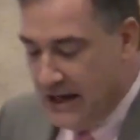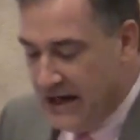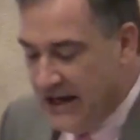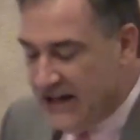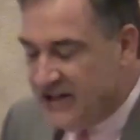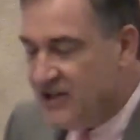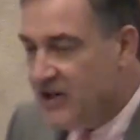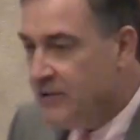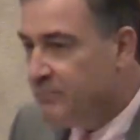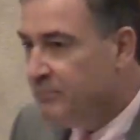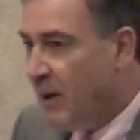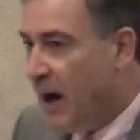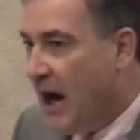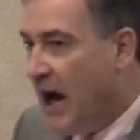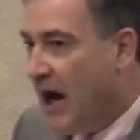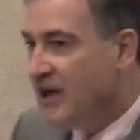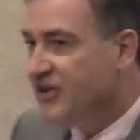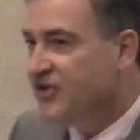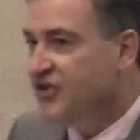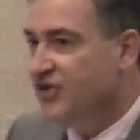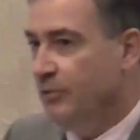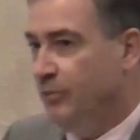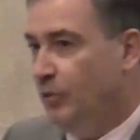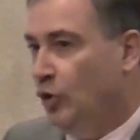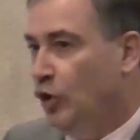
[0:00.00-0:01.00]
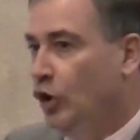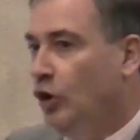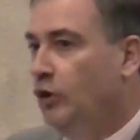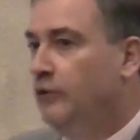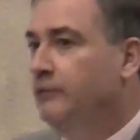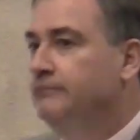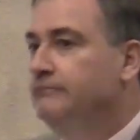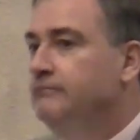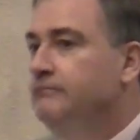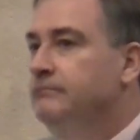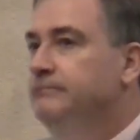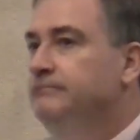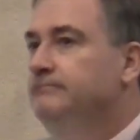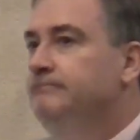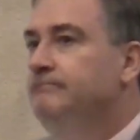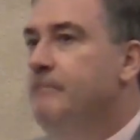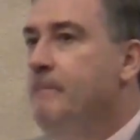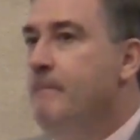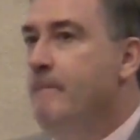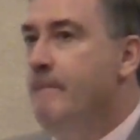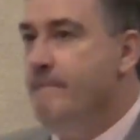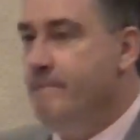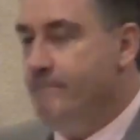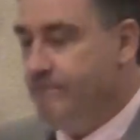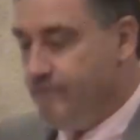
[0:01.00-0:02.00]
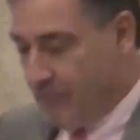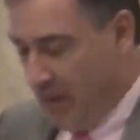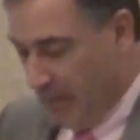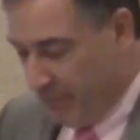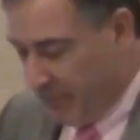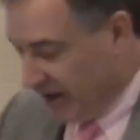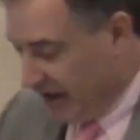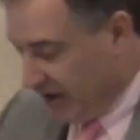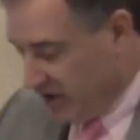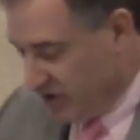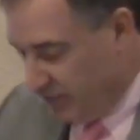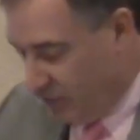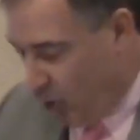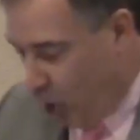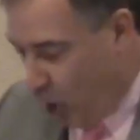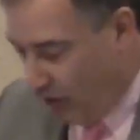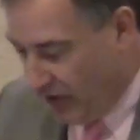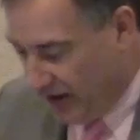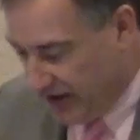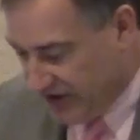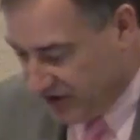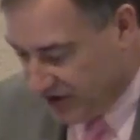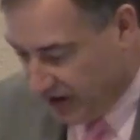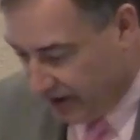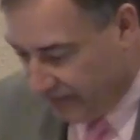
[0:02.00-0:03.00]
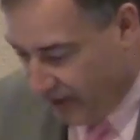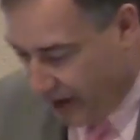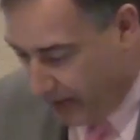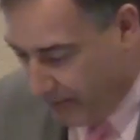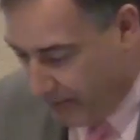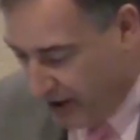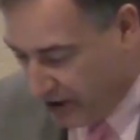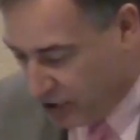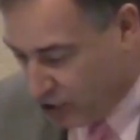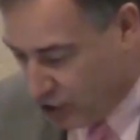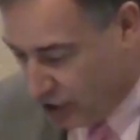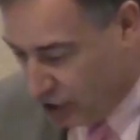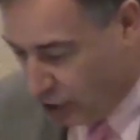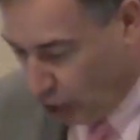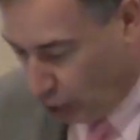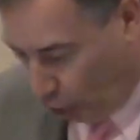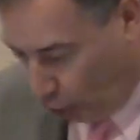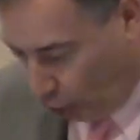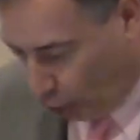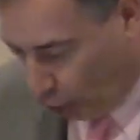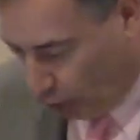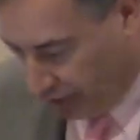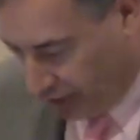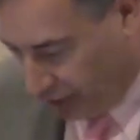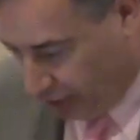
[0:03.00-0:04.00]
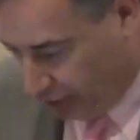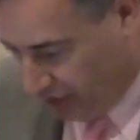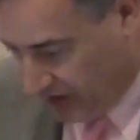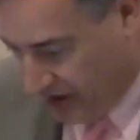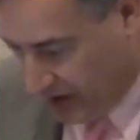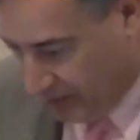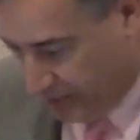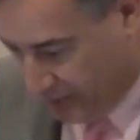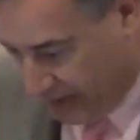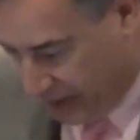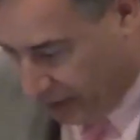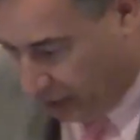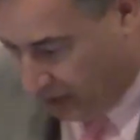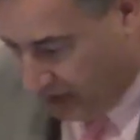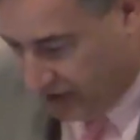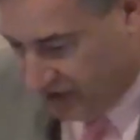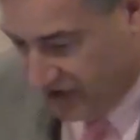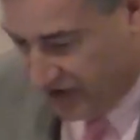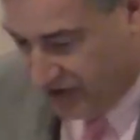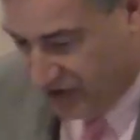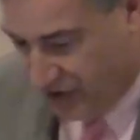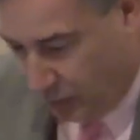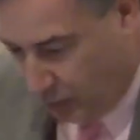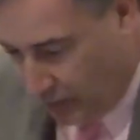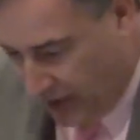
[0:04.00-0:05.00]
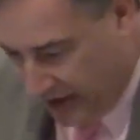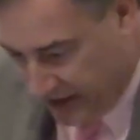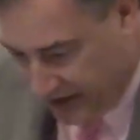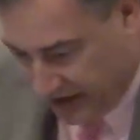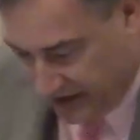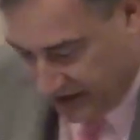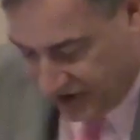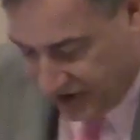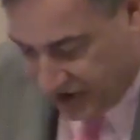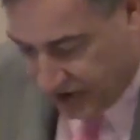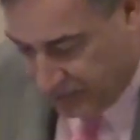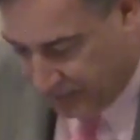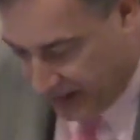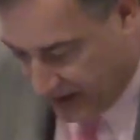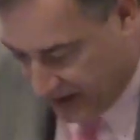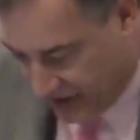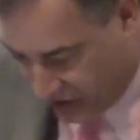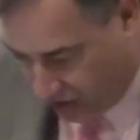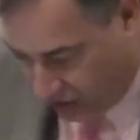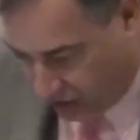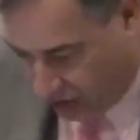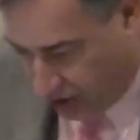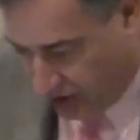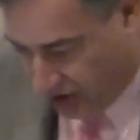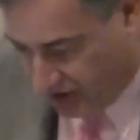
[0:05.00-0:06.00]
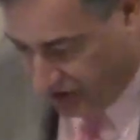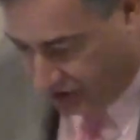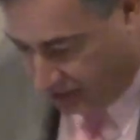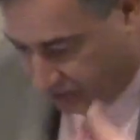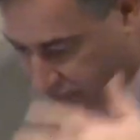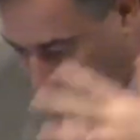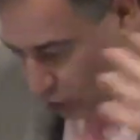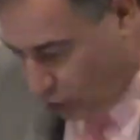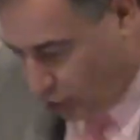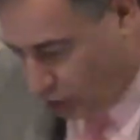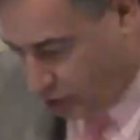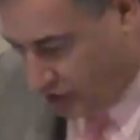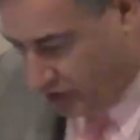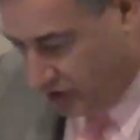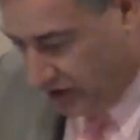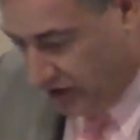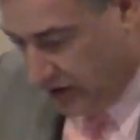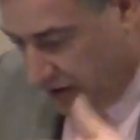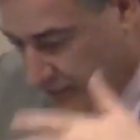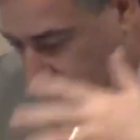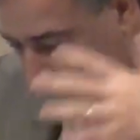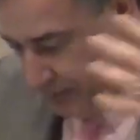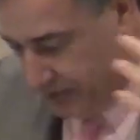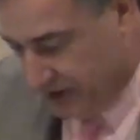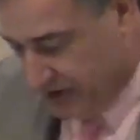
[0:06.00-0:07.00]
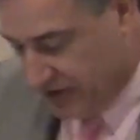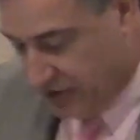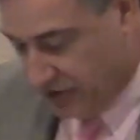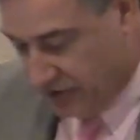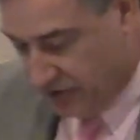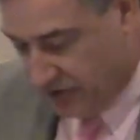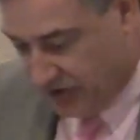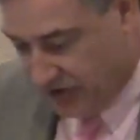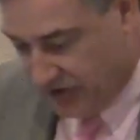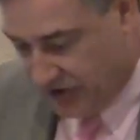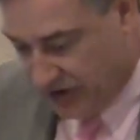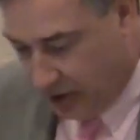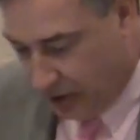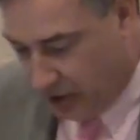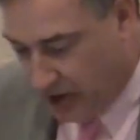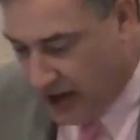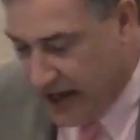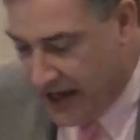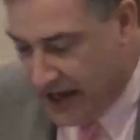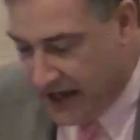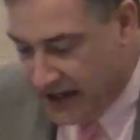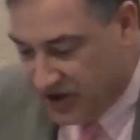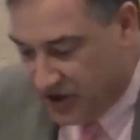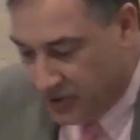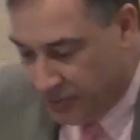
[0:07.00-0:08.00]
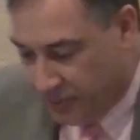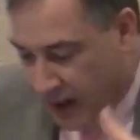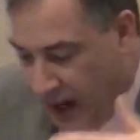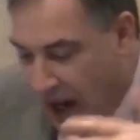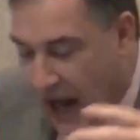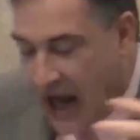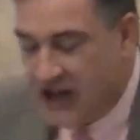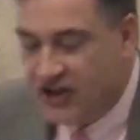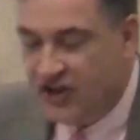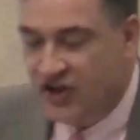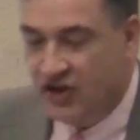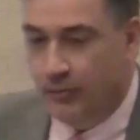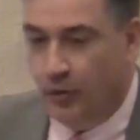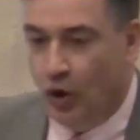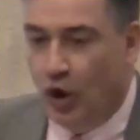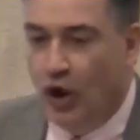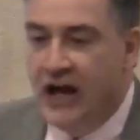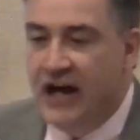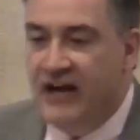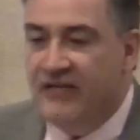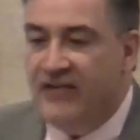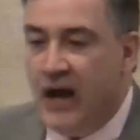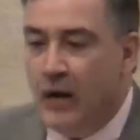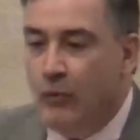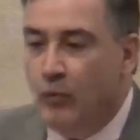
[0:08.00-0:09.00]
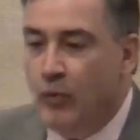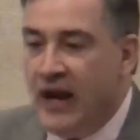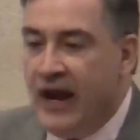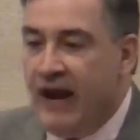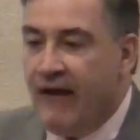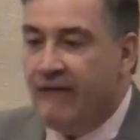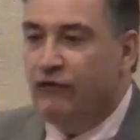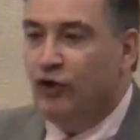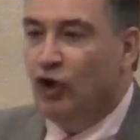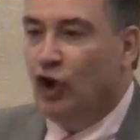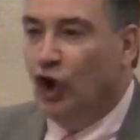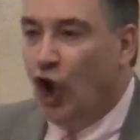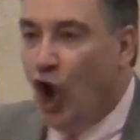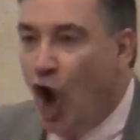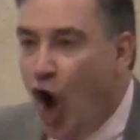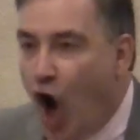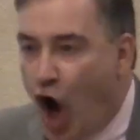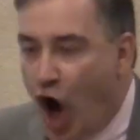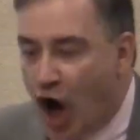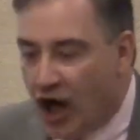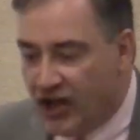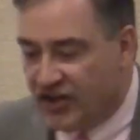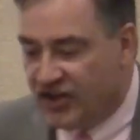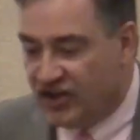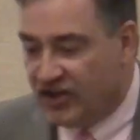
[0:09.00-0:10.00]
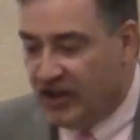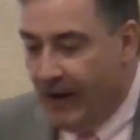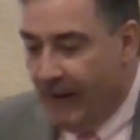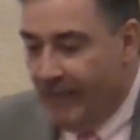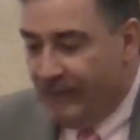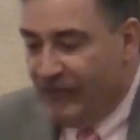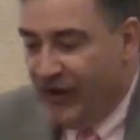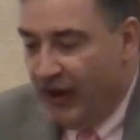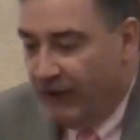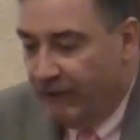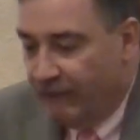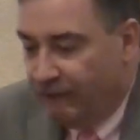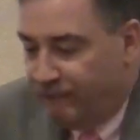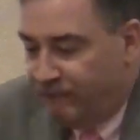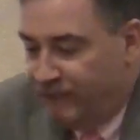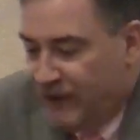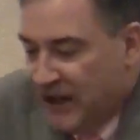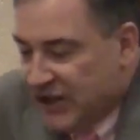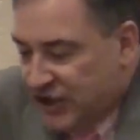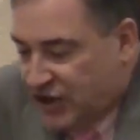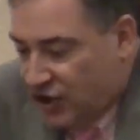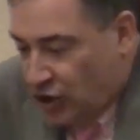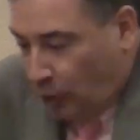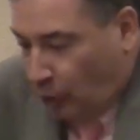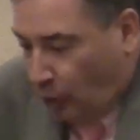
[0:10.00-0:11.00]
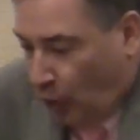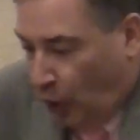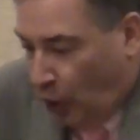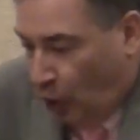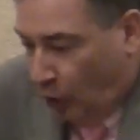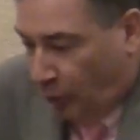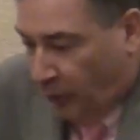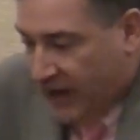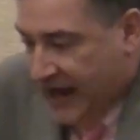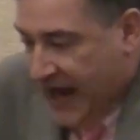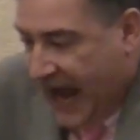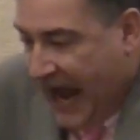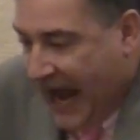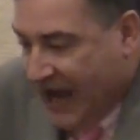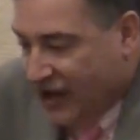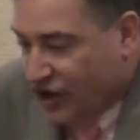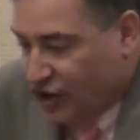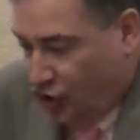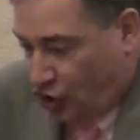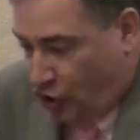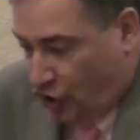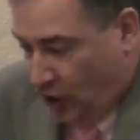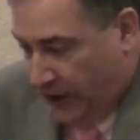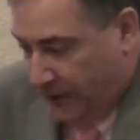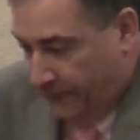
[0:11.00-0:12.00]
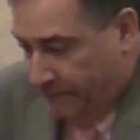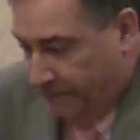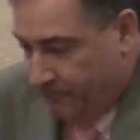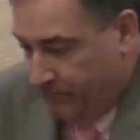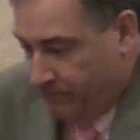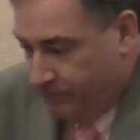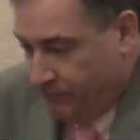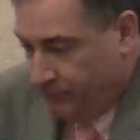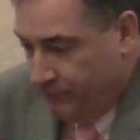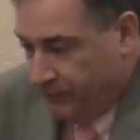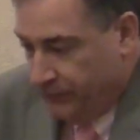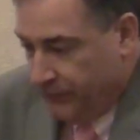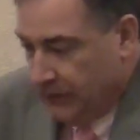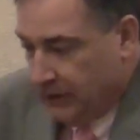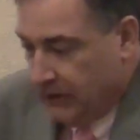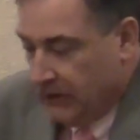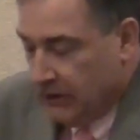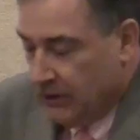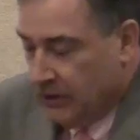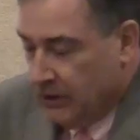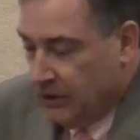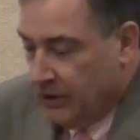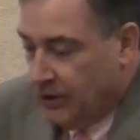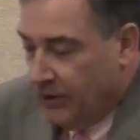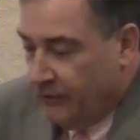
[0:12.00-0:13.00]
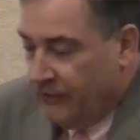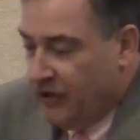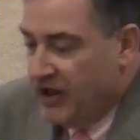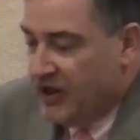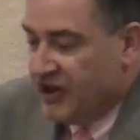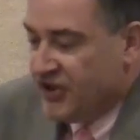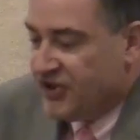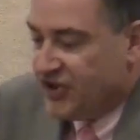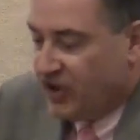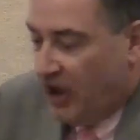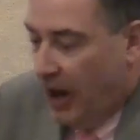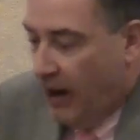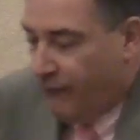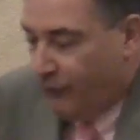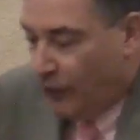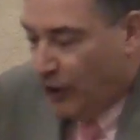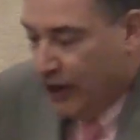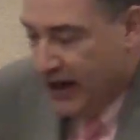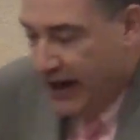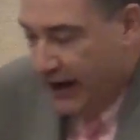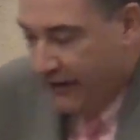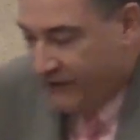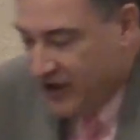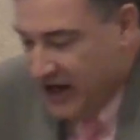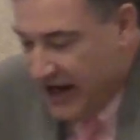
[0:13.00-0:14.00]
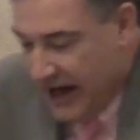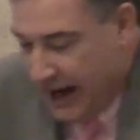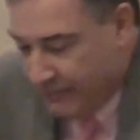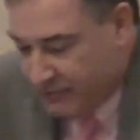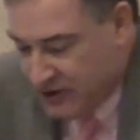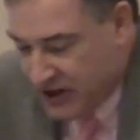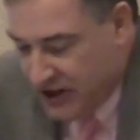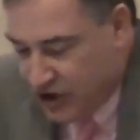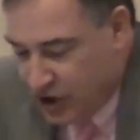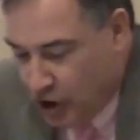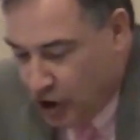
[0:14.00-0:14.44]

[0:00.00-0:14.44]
Is it possible that because of all that stuff I mentioned earlier, the appearances, the witnesses, Pentecost, conversion, the epistles, etc., is it possible that we have lost the visceral reaction the discovery of the empty